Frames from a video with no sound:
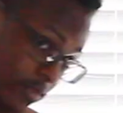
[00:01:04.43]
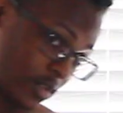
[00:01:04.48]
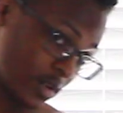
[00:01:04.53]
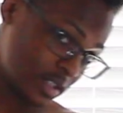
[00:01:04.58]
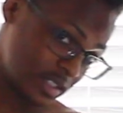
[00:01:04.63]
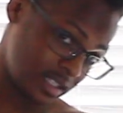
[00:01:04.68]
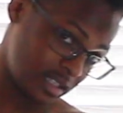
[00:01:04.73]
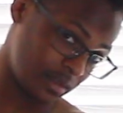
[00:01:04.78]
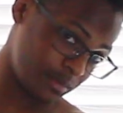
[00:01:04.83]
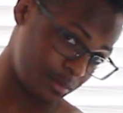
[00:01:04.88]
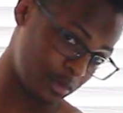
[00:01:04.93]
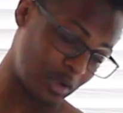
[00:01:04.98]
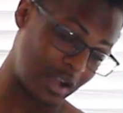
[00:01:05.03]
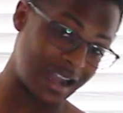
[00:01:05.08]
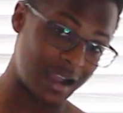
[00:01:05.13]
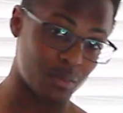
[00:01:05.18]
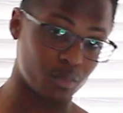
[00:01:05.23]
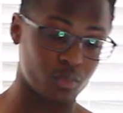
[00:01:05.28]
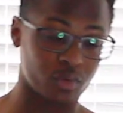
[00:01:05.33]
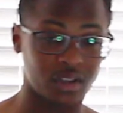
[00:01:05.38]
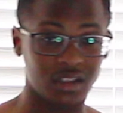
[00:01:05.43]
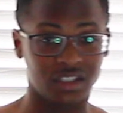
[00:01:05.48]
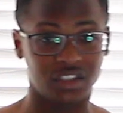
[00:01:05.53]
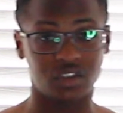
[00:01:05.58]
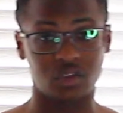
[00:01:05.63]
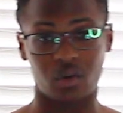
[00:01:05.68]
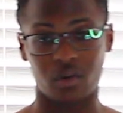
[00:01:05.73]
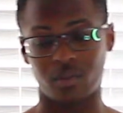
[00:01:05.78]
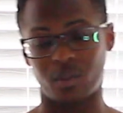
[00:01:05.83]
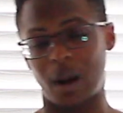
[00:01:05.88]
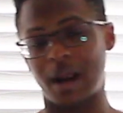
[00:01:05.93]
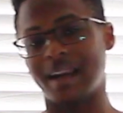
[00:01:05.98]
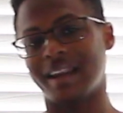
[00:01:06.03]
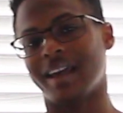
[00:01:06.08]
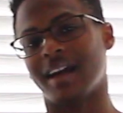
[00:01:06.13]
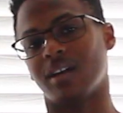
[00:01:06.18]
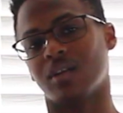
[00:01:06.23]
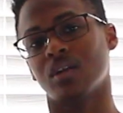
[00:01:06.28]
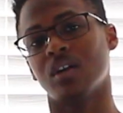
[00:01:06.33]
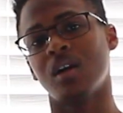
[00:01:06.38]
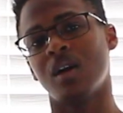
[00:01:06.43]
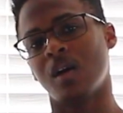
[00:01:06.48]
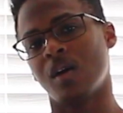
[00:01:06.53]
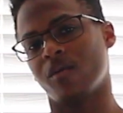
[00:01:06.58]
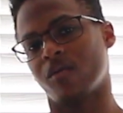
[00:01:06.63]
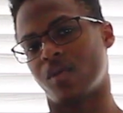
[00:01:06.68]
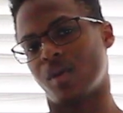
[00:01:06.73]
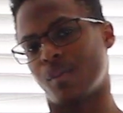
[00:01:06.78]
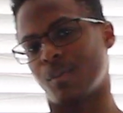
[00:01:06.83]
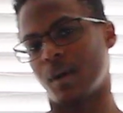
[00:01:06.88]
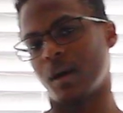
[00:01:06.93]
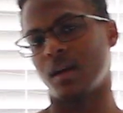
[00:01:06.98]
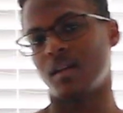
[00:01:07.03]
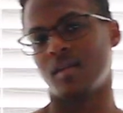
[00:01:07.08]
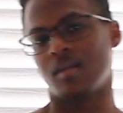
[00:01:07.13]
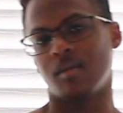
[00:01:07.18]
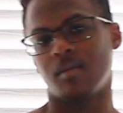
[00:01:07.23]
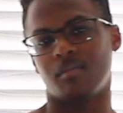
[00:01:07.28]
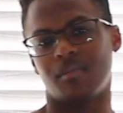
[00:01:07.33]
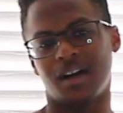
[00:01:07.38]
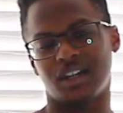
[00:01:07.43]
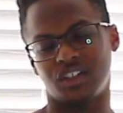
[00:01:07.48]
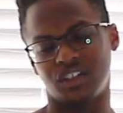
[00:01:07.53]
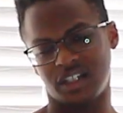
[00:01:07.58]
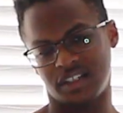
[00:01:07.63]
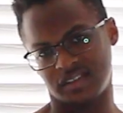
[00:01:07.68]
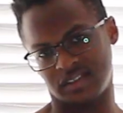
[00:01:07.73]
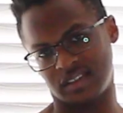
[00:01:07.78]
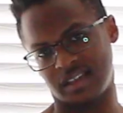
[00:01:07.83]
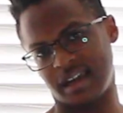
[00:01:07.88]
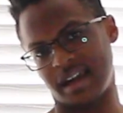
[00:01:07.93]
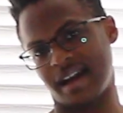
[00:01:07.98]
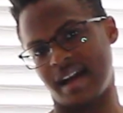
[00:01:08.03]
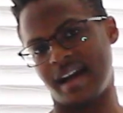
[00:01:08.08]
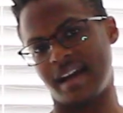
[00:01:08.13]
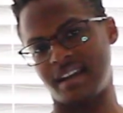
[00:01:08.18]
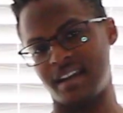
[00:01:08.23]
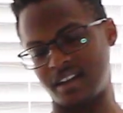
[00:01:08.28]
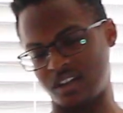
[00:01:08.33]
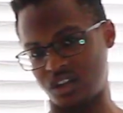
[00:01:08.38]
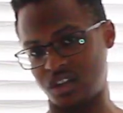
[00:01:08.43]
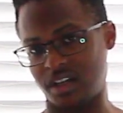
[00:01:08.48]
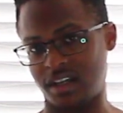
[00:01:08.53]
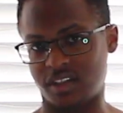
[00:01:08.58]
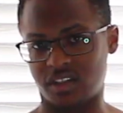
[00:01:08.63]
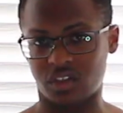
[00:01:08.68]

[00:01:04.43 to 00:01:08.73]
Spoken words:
For example, I'm really sore right now from my chest day I had yesterday.